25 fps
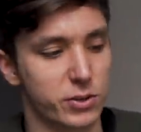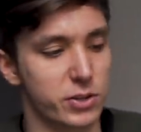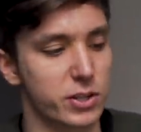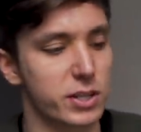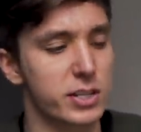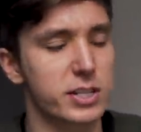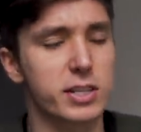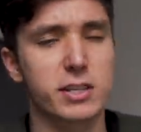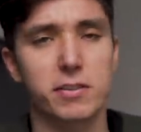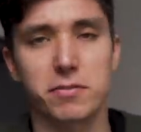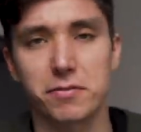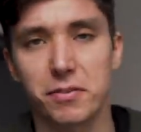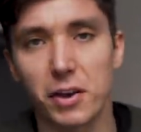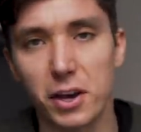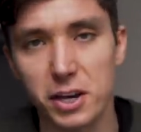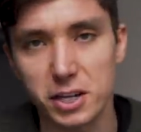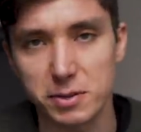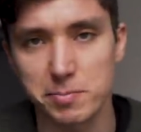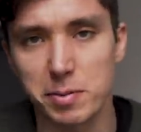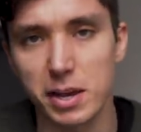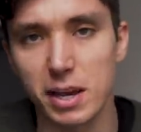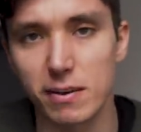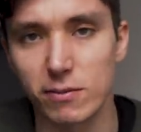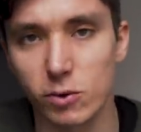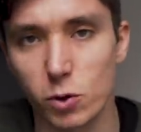So this is the
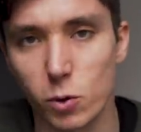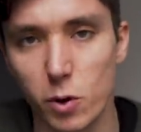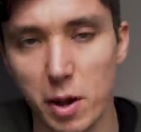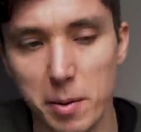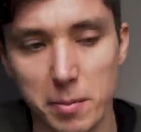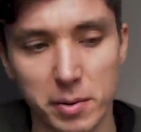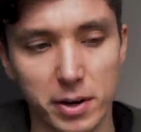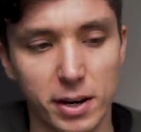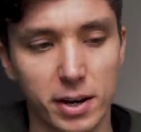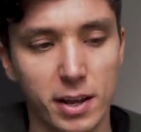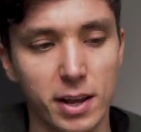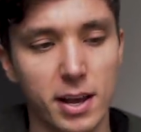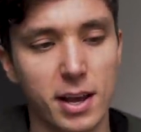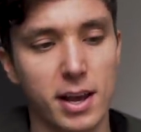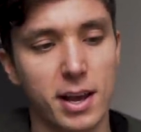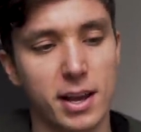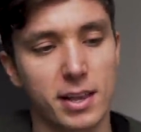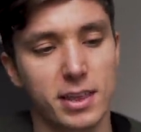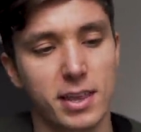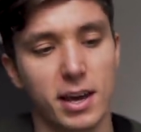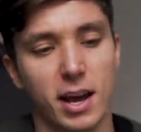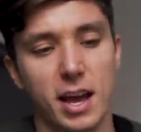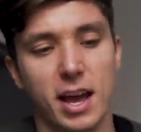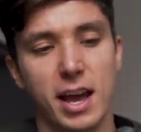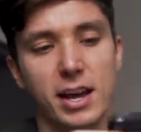first bit of equipment
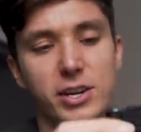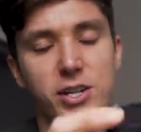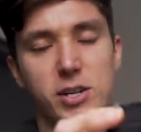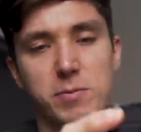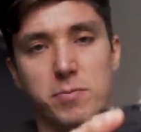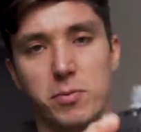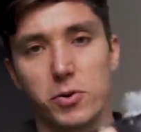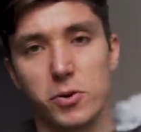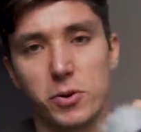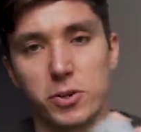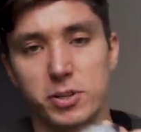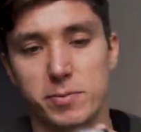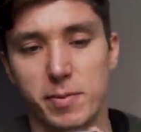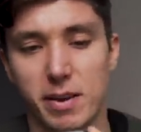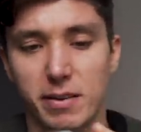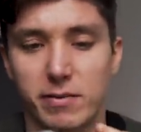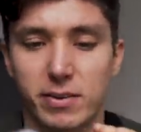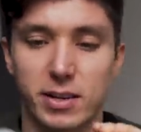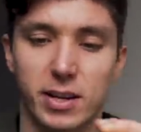that I actually bought to make